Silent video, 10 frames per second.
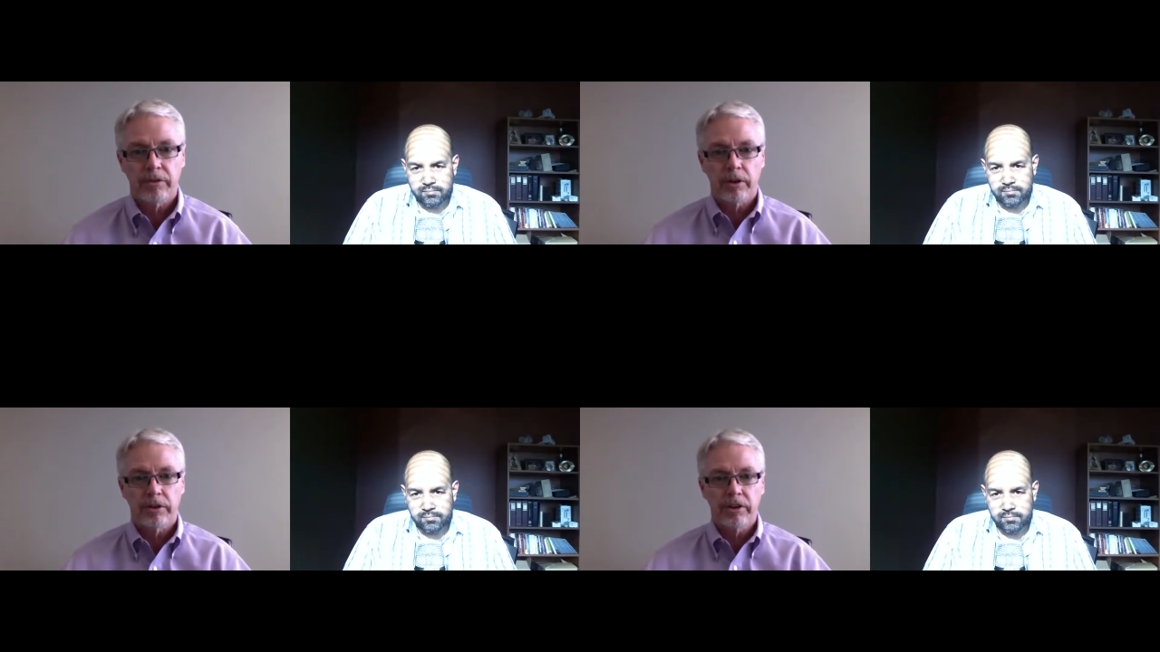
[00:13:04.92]

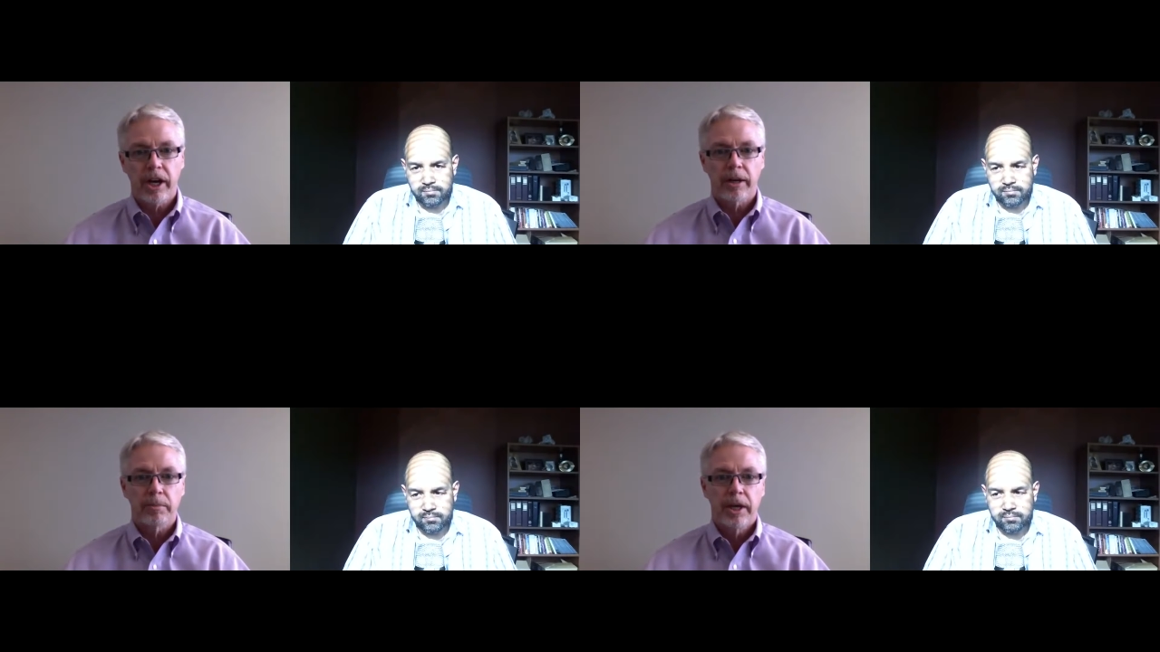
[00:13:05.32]
Speaker 1: all the
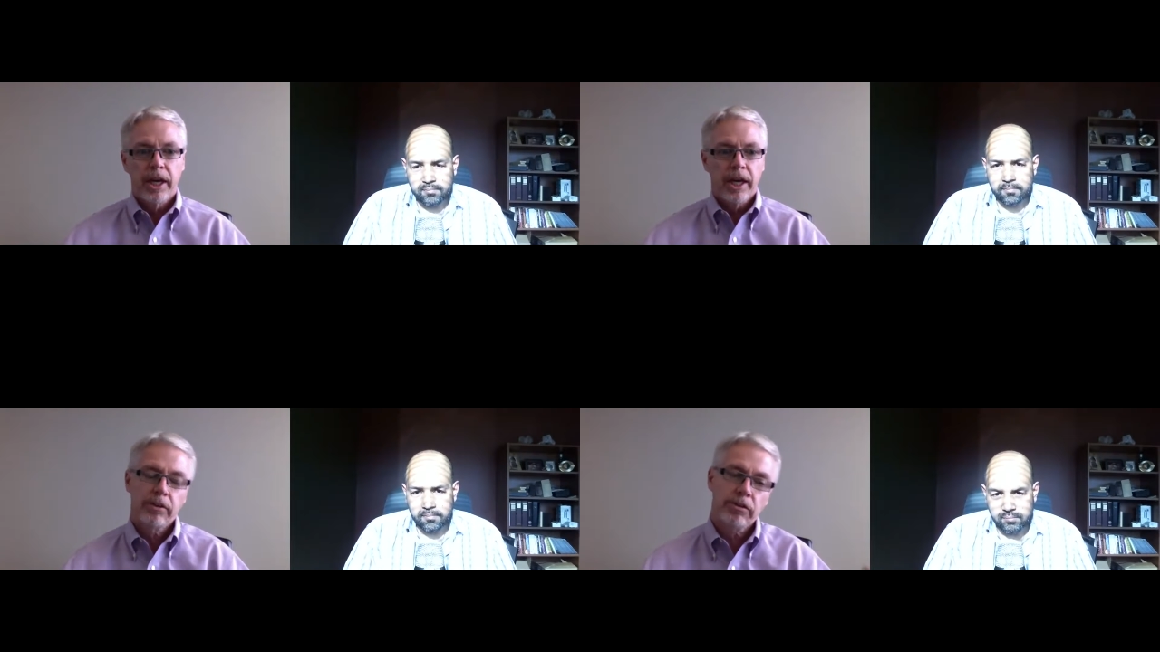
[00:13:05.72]
time.
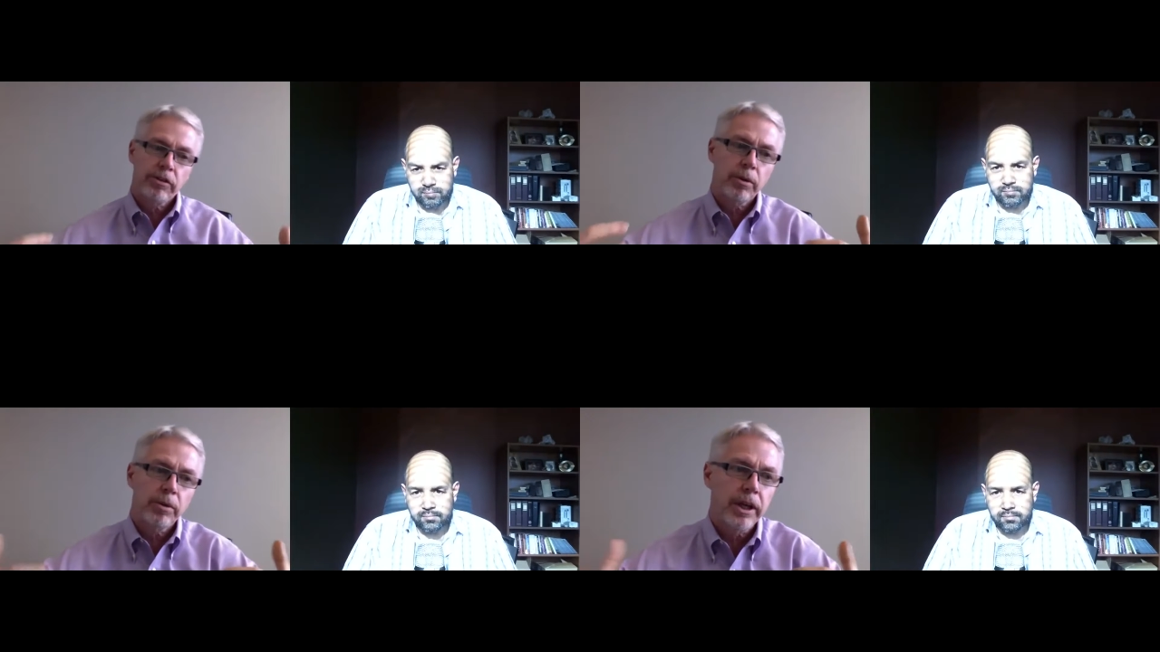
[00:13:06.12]
And
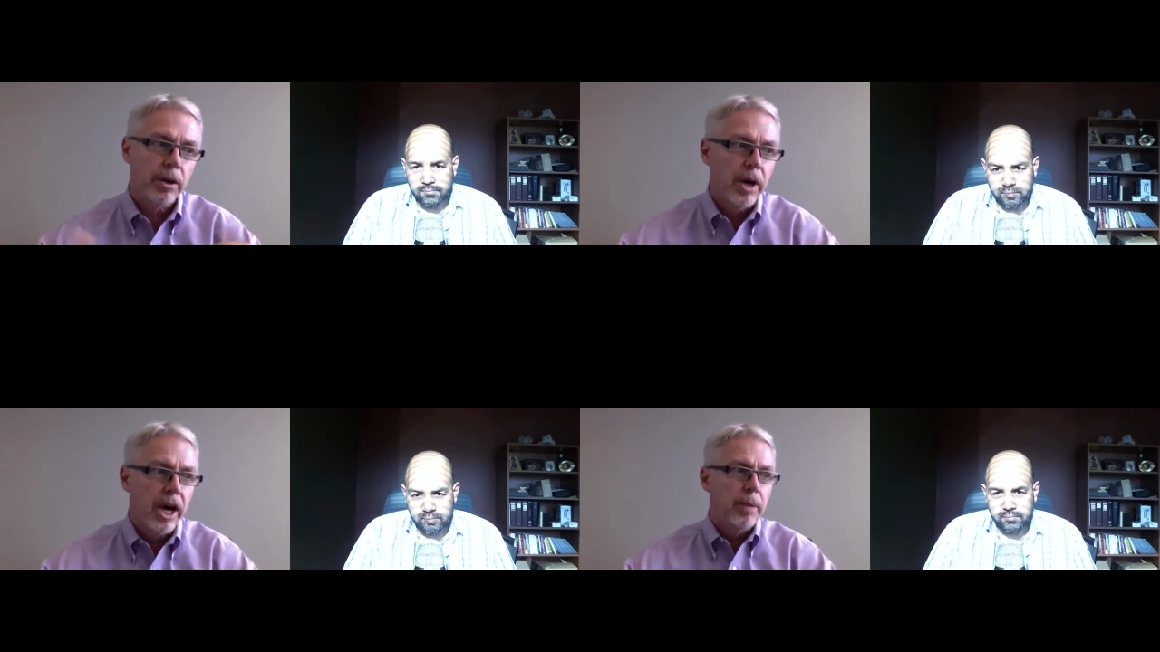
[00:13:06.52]
so, you know,
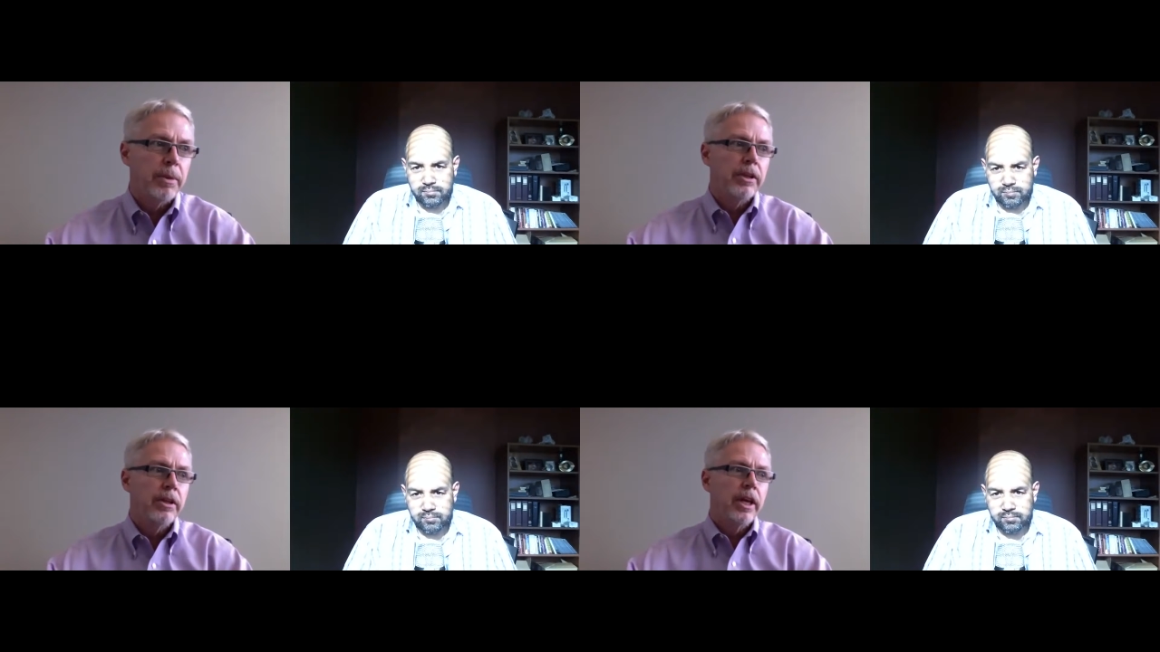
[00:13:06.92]
I
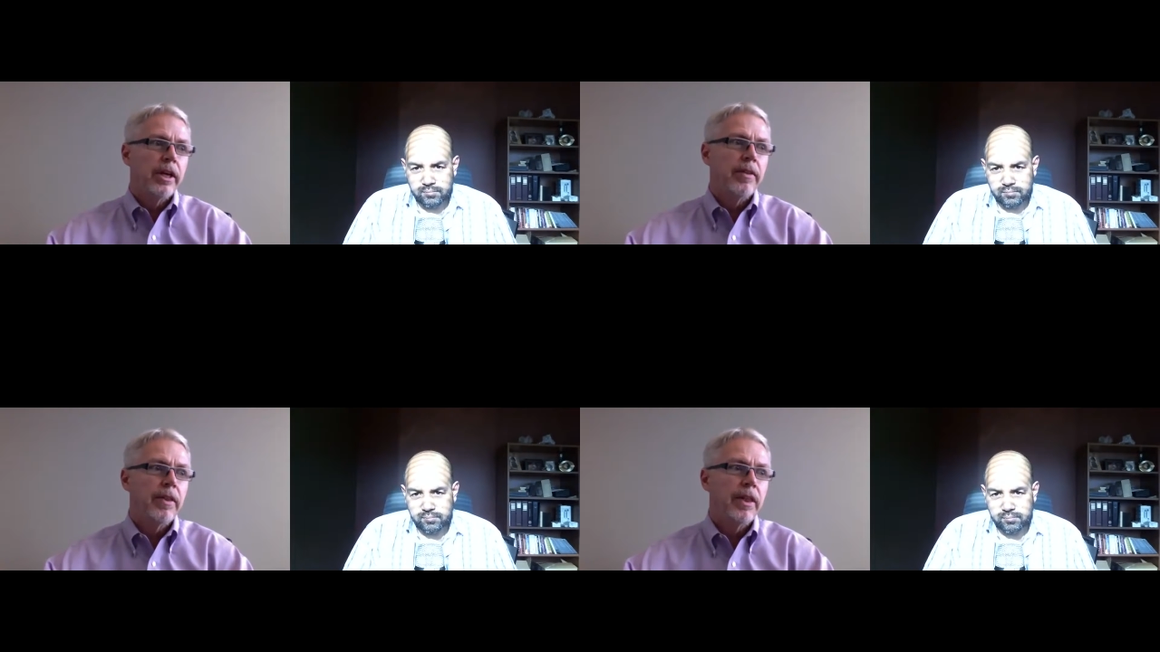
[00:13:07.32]
mean,
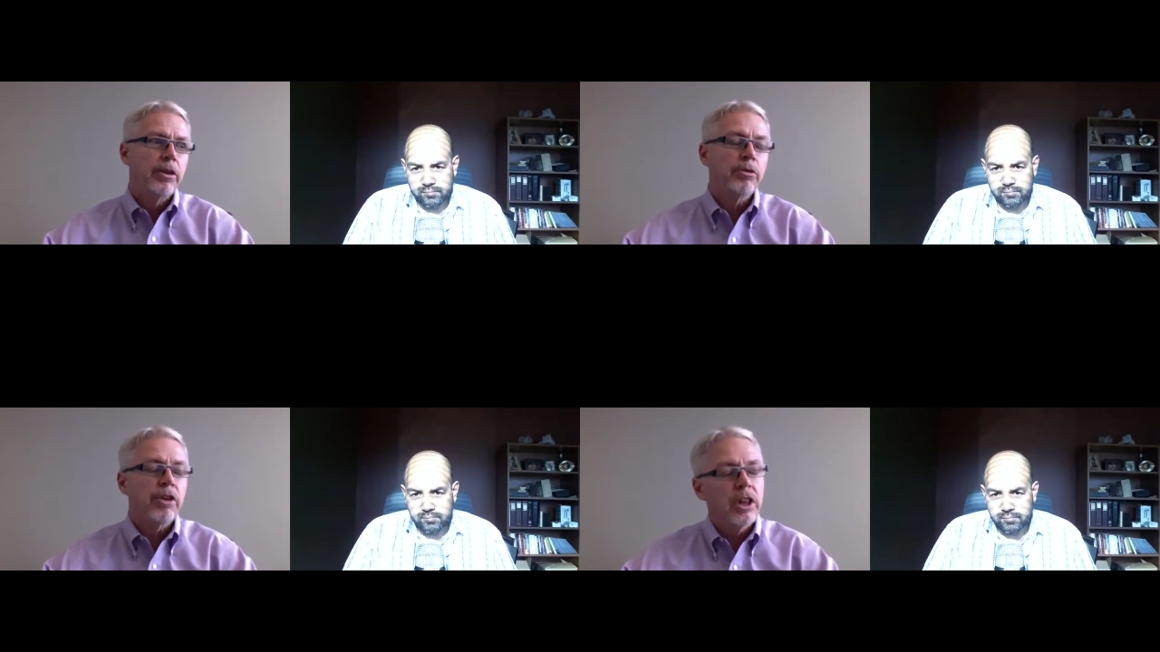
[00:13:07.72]

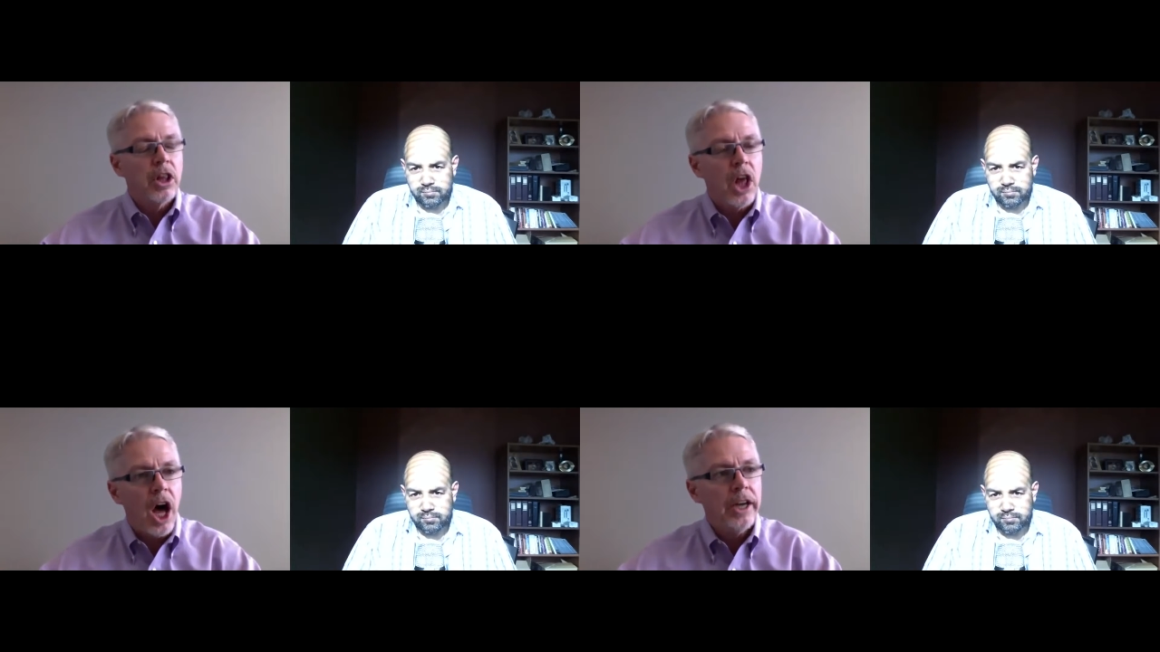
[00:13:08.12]
there's a
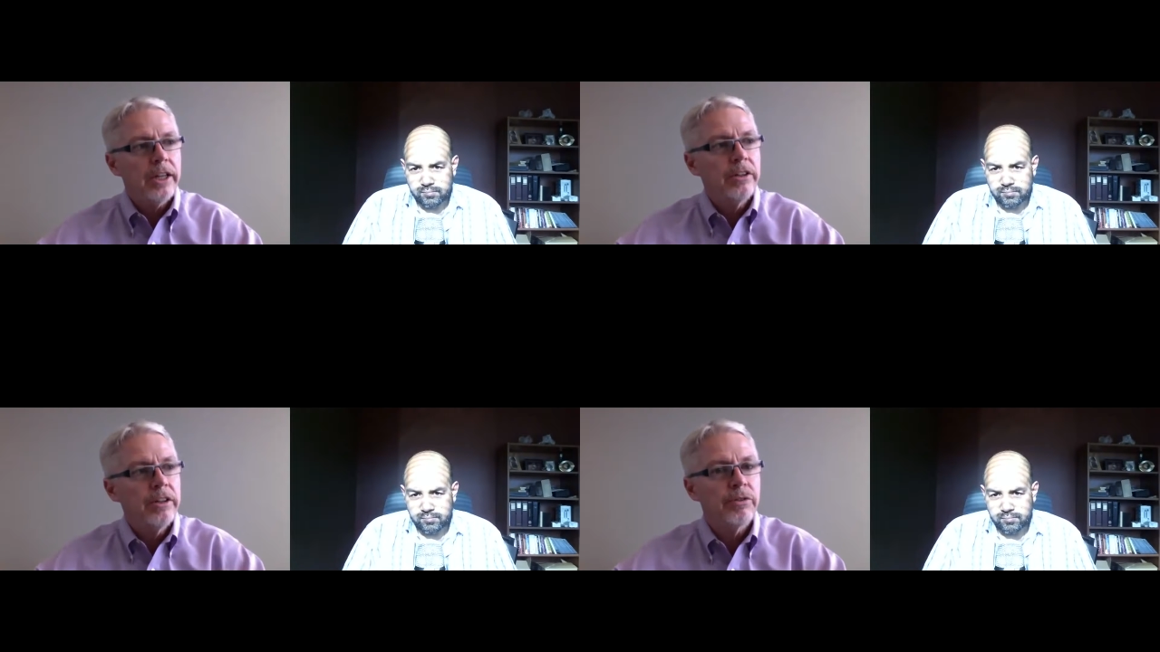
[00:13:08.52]
lot of
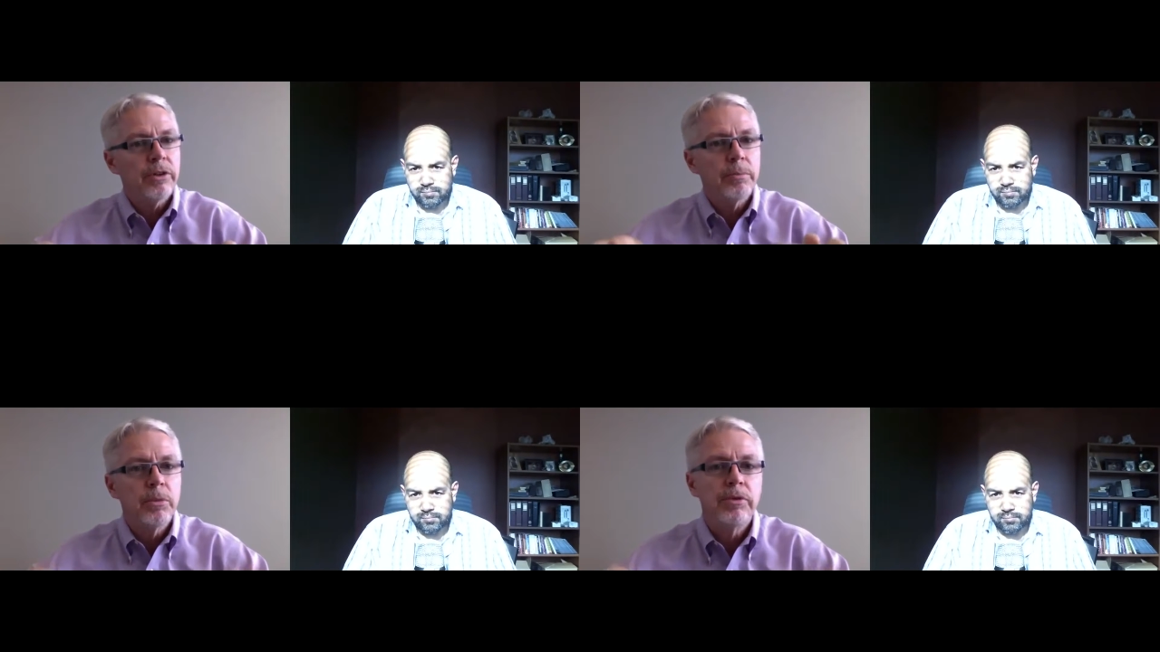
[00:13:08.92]

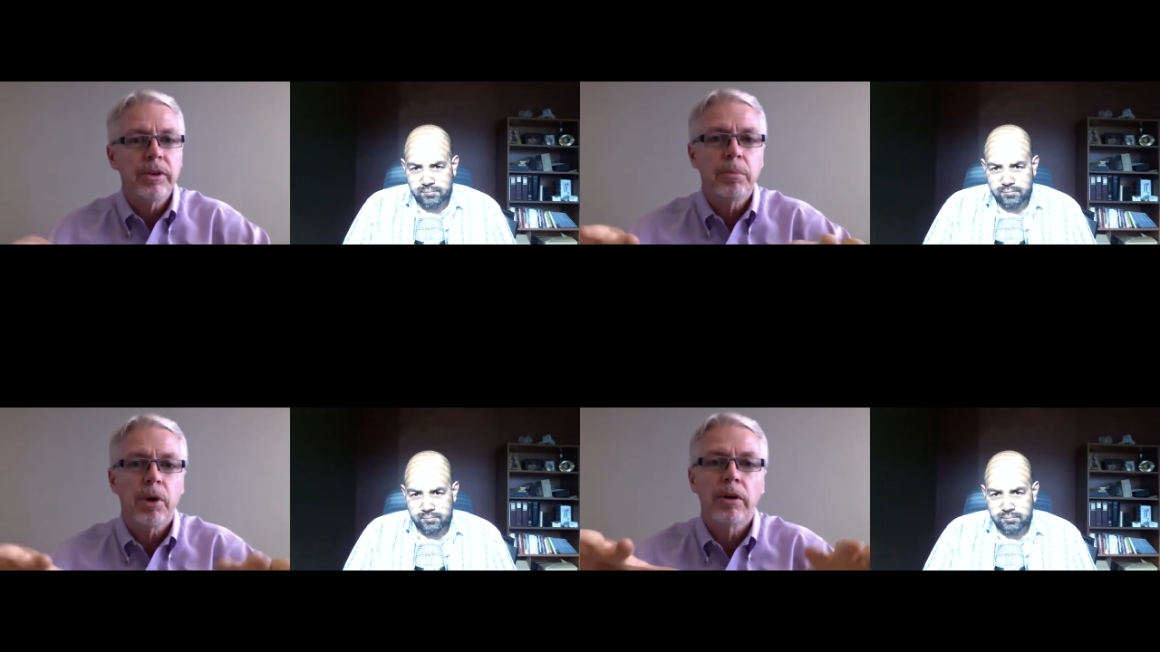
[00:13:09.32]
different
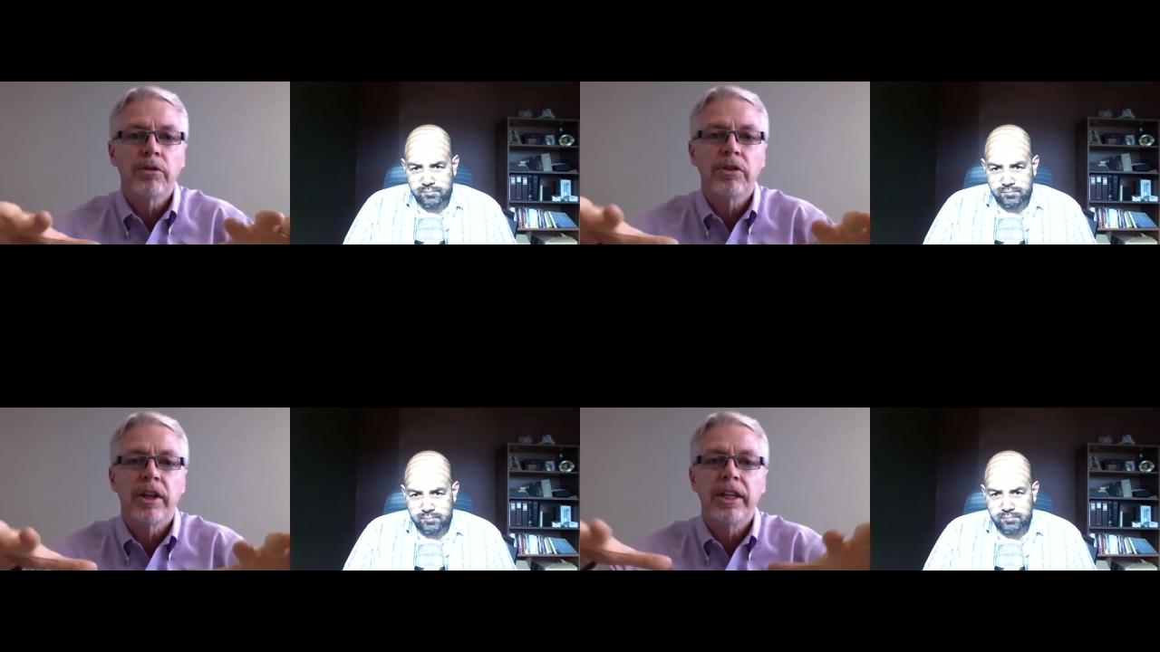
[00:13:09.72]
moving parts that